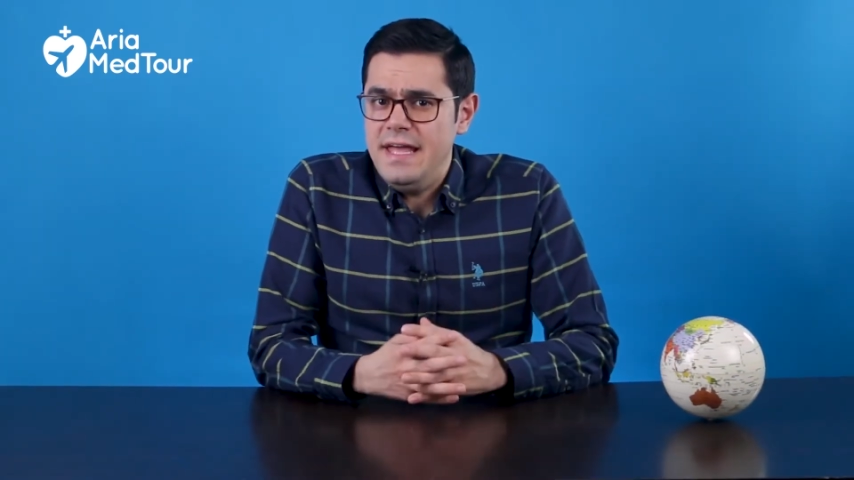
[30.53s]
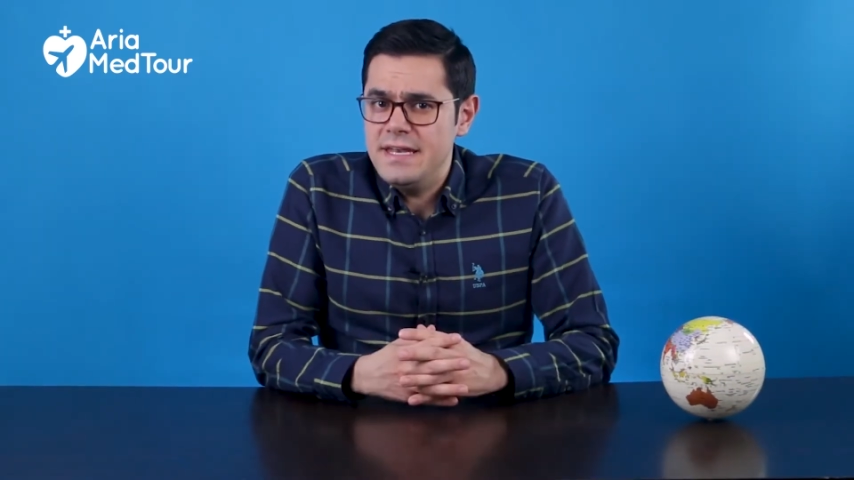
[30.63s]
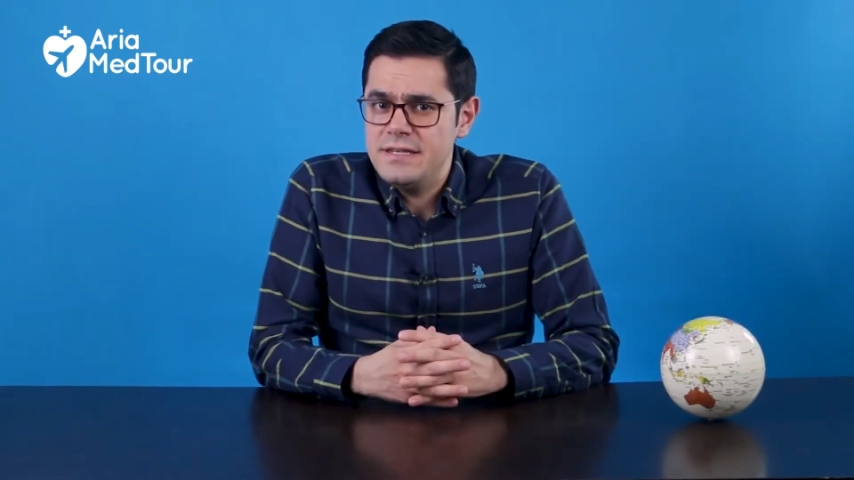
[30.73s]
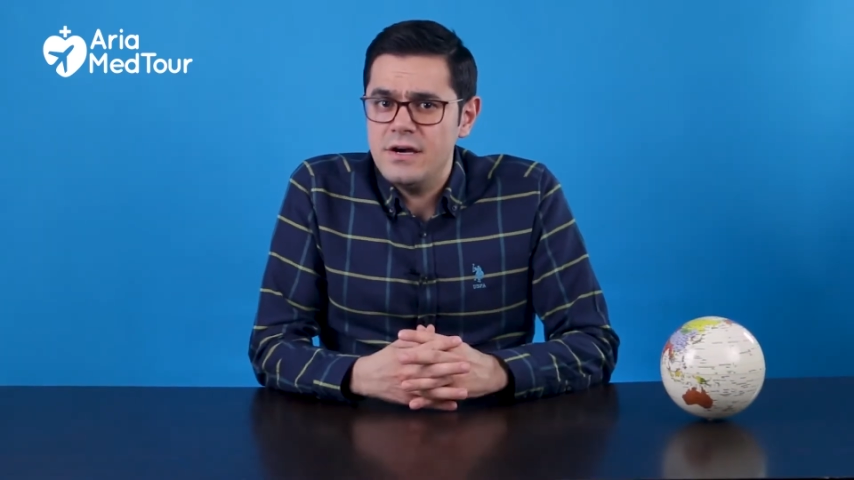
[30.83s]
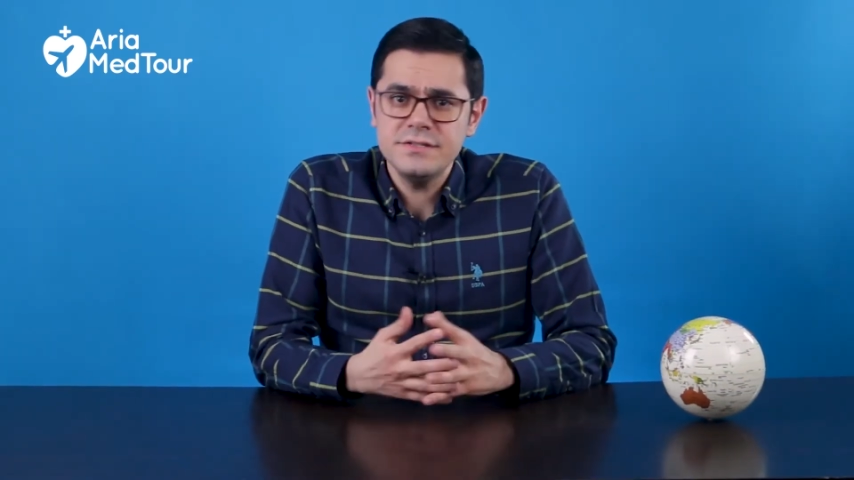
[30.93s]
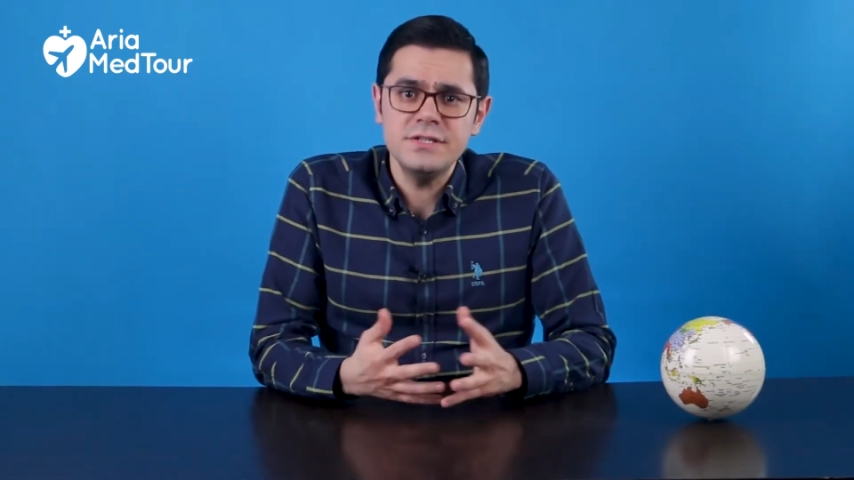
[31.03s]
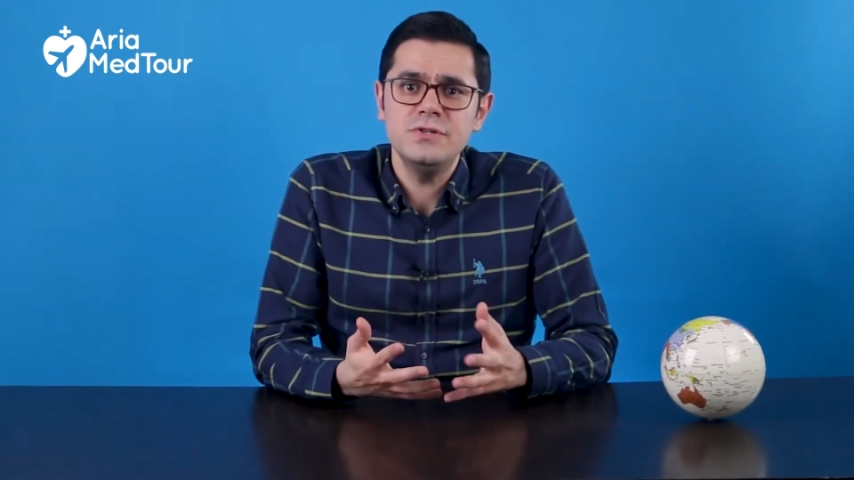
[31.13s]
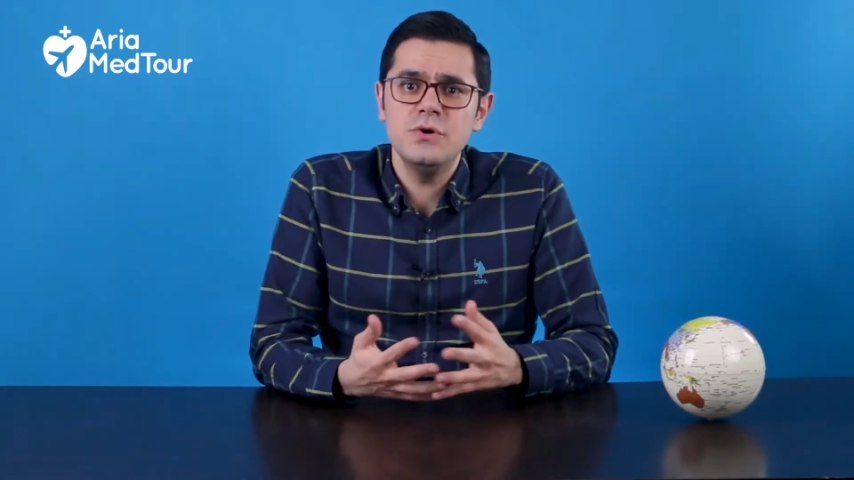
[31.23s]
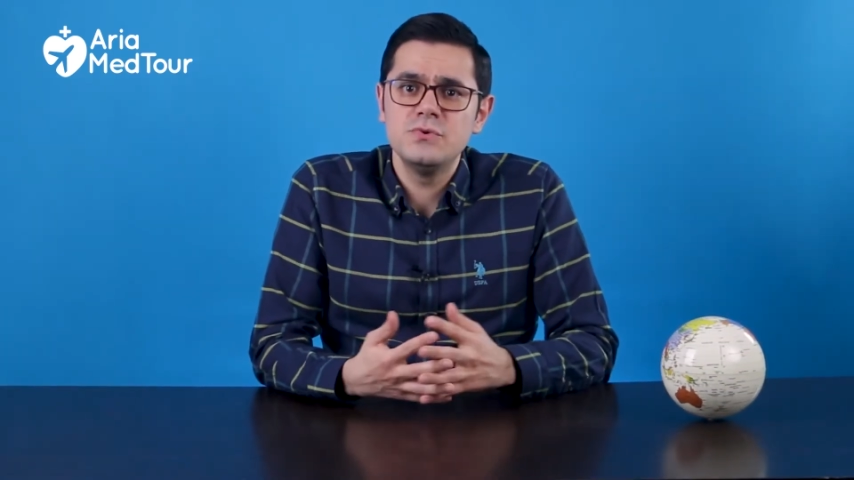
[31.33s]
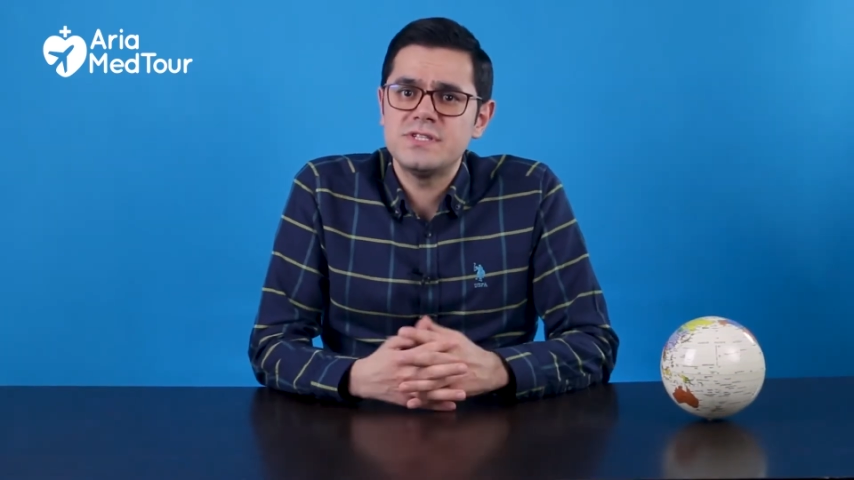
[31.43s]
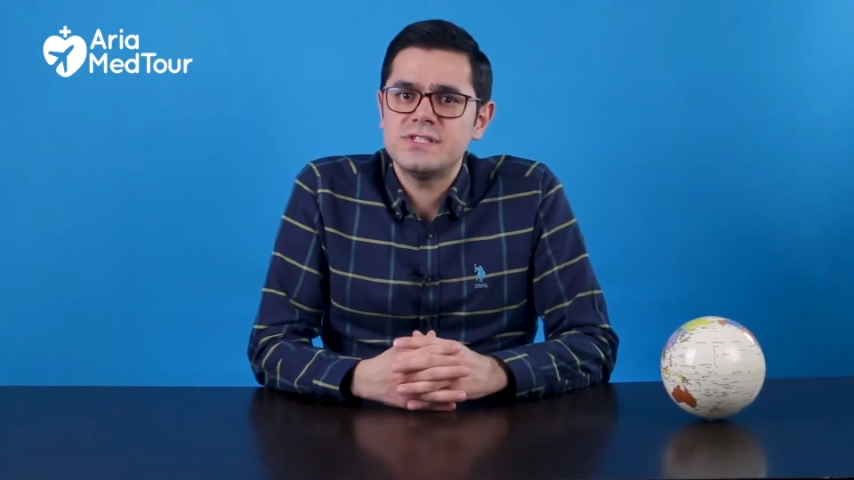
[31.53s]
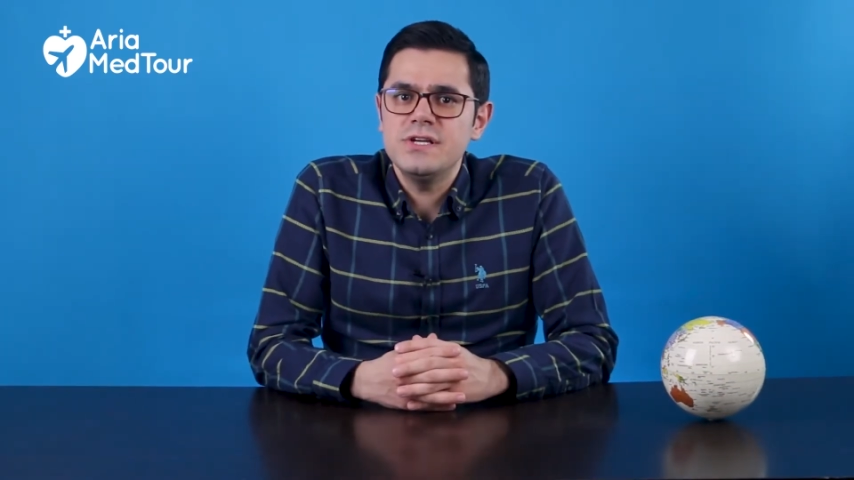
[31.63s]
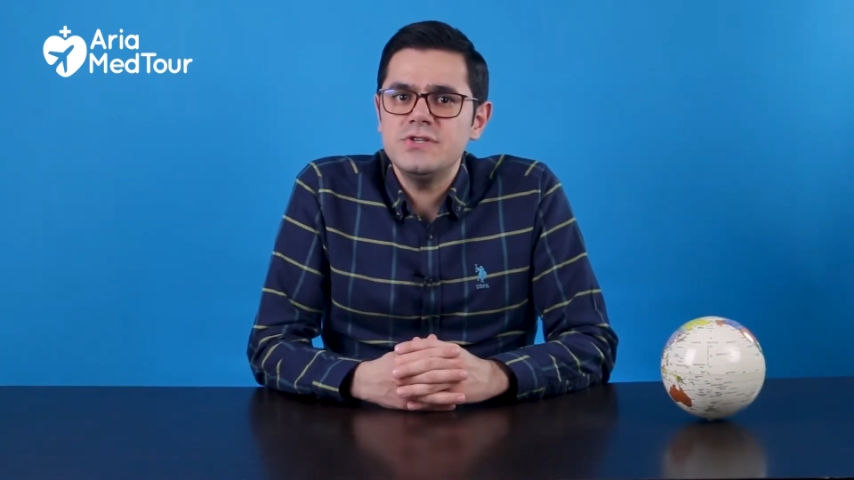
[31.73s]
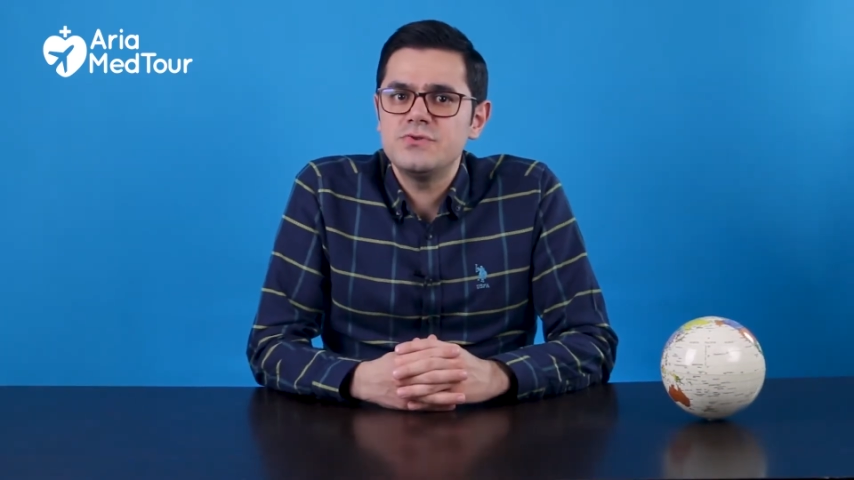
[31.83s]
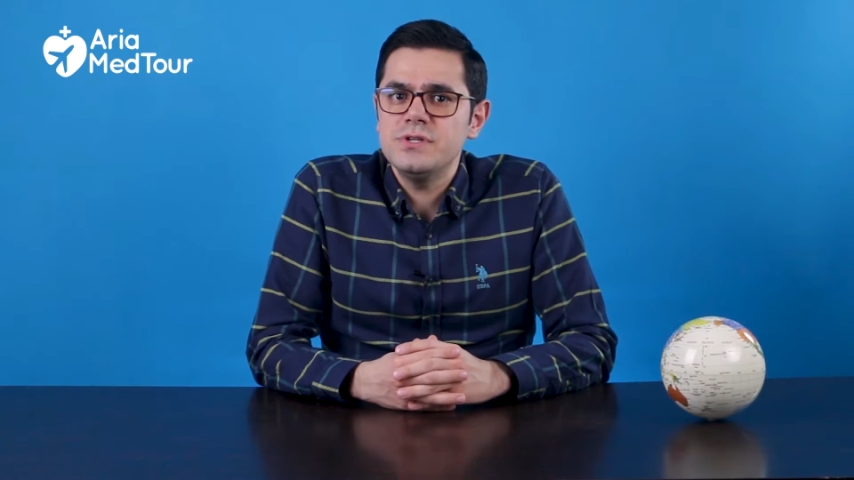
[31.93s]
another nose
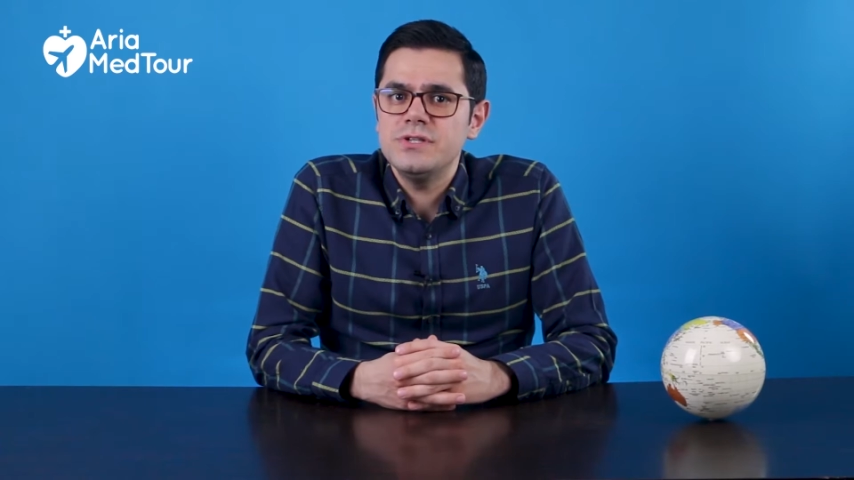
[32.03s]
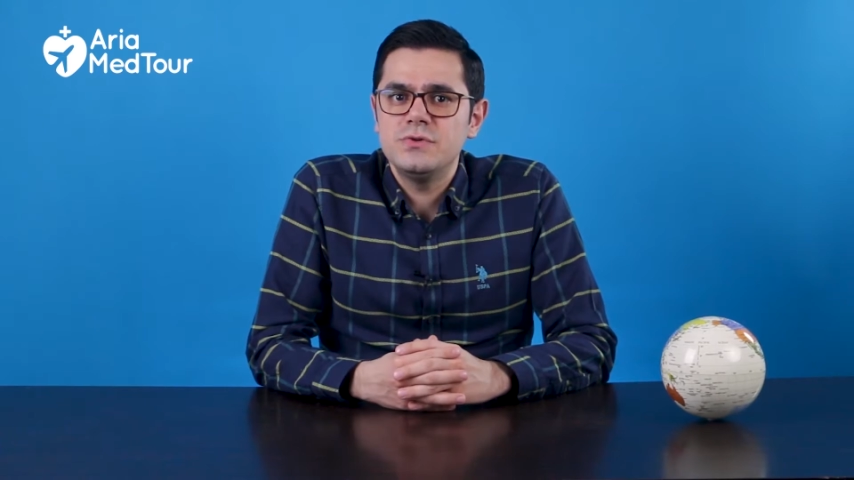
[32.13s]
surgery